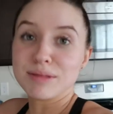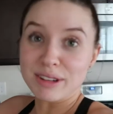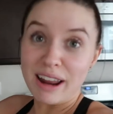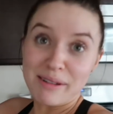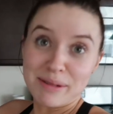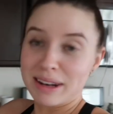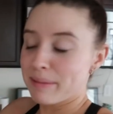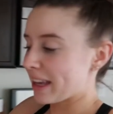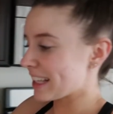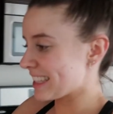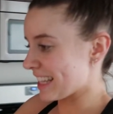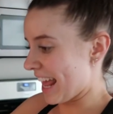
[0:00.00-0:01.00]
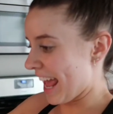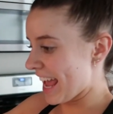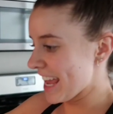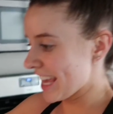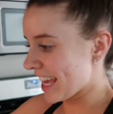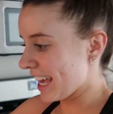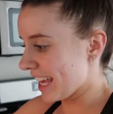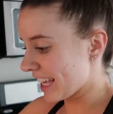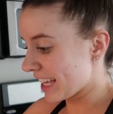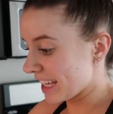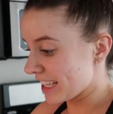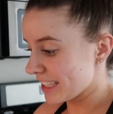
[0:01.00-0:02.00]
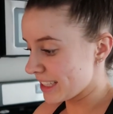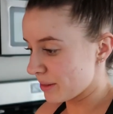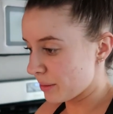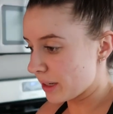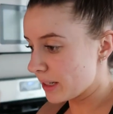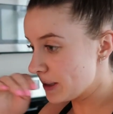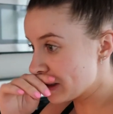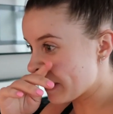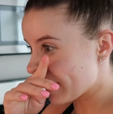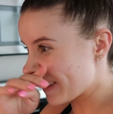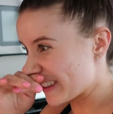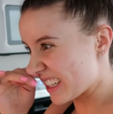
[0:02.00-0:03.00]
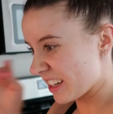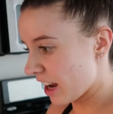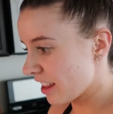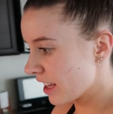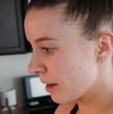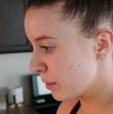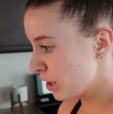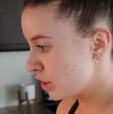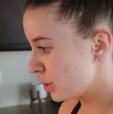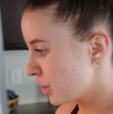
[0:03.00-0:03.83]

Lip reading: So now I'm gonna make a snack, because we're gonna do something for dinner. I think I'm gonna